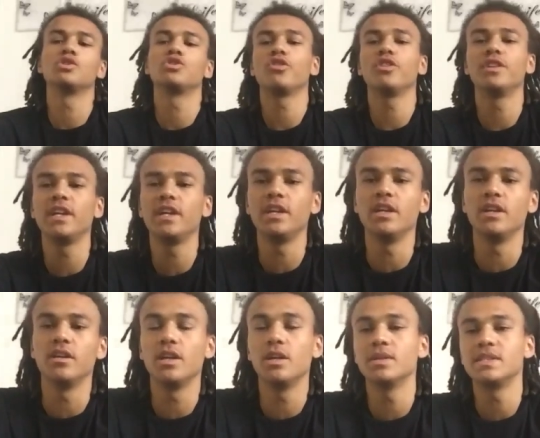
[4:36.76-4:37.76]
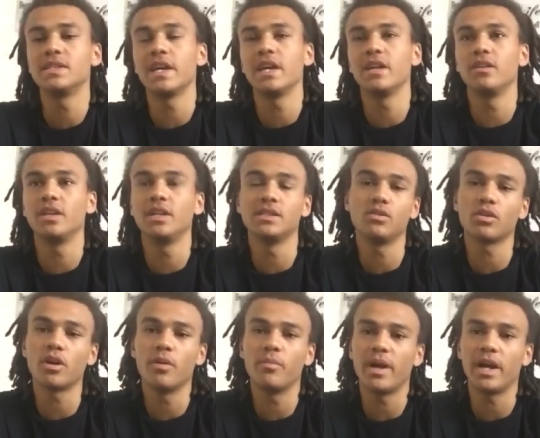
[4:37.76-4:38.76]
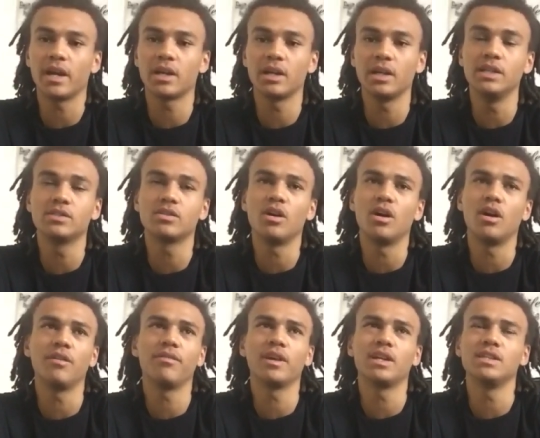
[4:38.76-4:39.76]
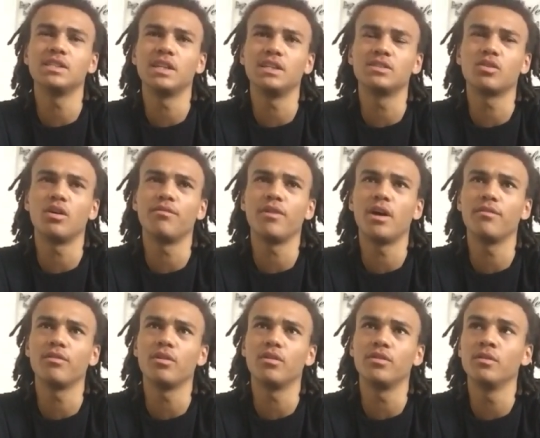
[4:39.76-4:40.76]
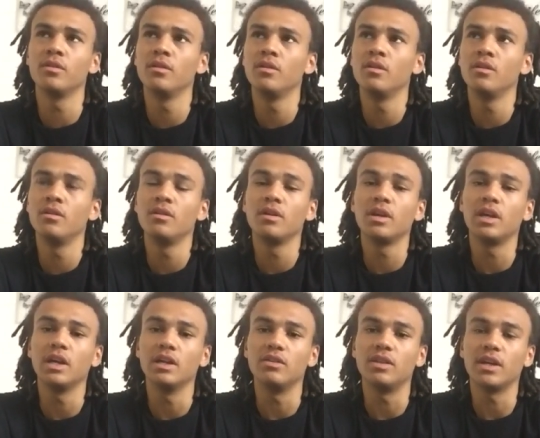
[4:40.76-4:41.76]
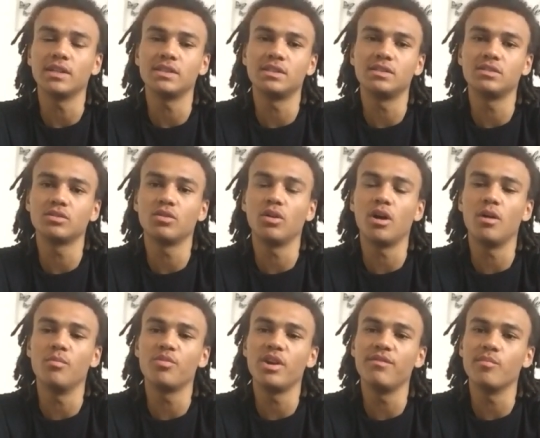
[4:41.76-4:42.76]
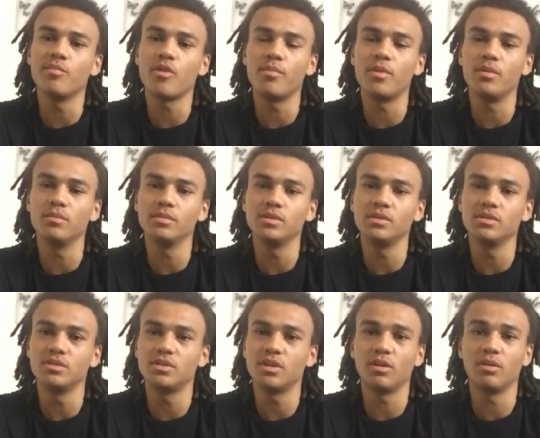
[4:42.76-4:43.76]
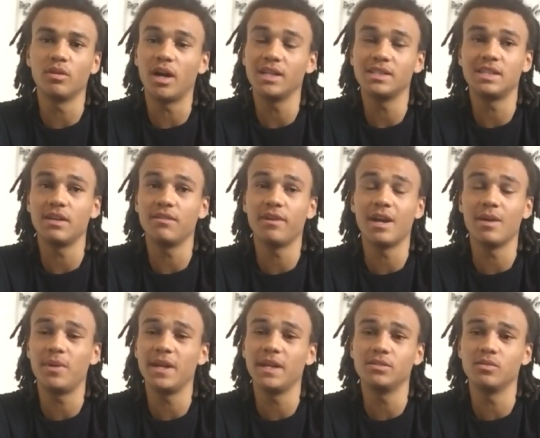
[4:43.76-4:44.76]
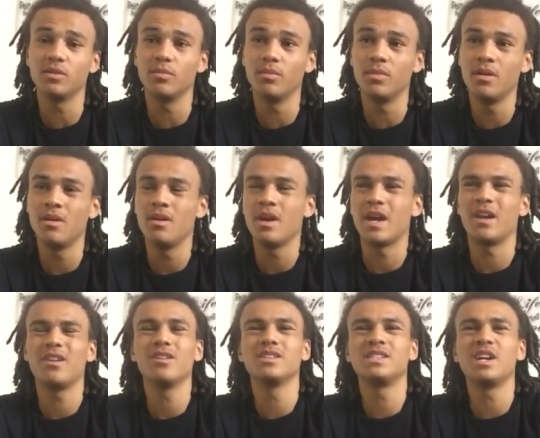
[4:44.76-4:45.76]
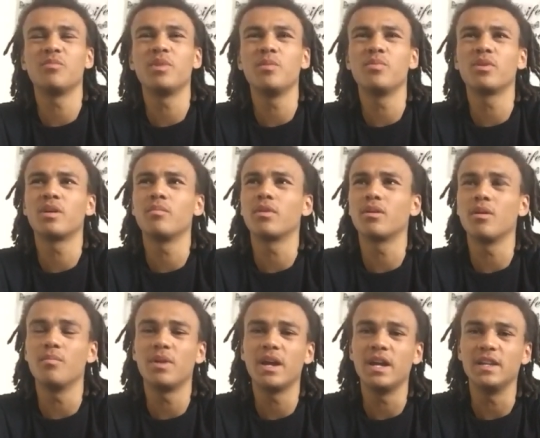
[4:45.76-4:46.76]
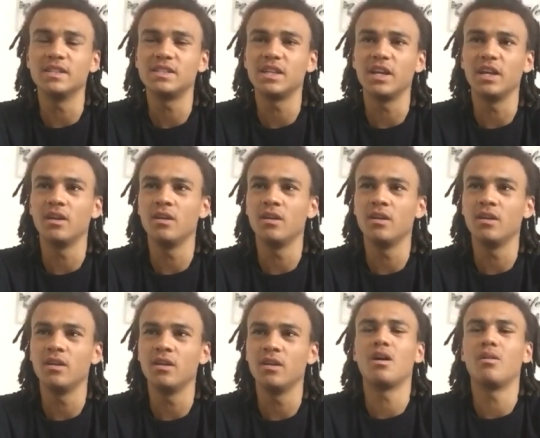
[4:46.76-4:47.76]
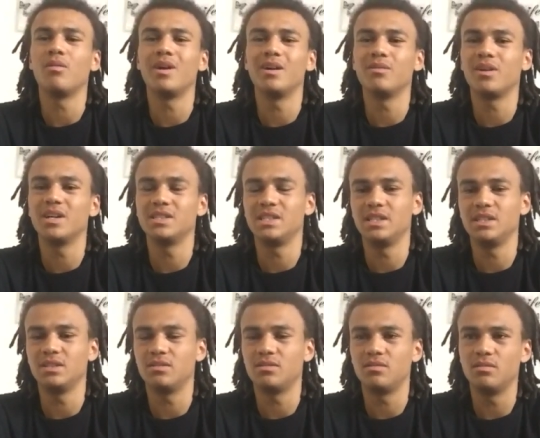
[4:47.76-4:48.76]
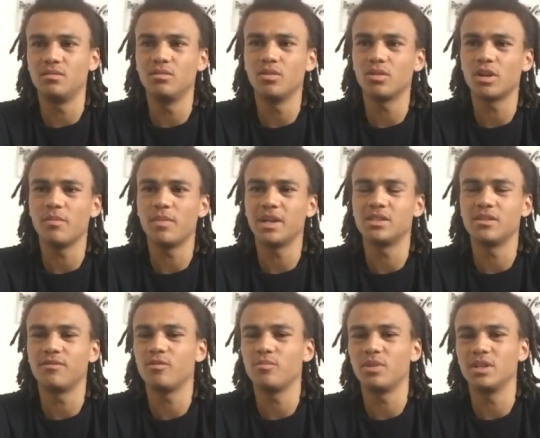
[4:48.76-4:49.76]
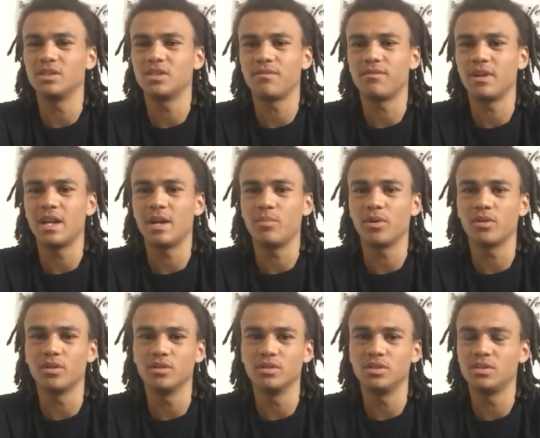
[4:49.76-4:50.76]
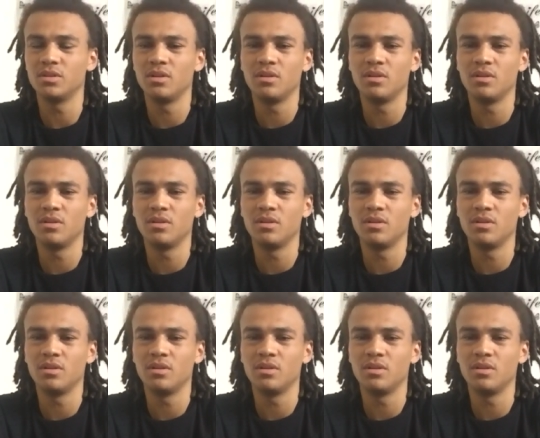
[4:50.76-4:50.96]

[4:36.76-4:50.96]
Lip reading: Troy Deeney. He was saying he's not going back. He's got, I think he said he's got a 5-year-old kid that's got breathing problems. So I'd say fair play to him. And I don't see how people can complain and say, oh, why is he not going back to football and stuff like that? Because